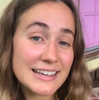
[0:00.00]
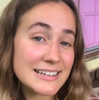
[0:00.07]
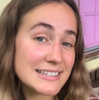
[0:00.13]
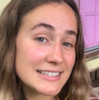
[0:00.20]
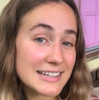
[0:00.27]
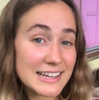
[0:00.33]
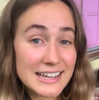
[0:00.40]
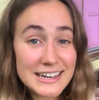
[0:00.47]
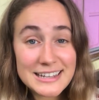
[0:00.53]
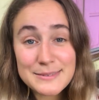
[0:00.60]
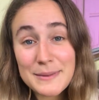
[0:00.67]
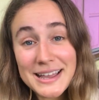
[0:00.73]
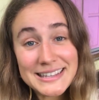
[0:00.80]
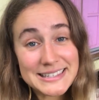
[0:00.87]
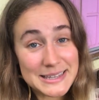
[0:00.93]
is it
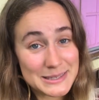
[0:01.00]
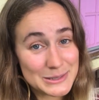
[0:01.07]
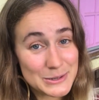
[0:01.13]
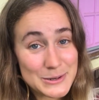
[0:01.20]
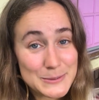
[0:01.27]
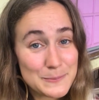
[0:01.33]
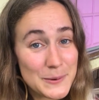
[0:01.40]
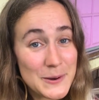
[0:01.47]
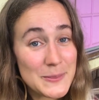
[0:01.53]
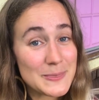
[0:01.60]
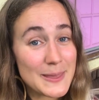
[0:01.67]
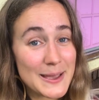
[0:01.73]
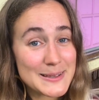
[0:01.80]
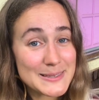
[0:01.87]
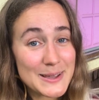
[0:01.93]
is my sister's birthday,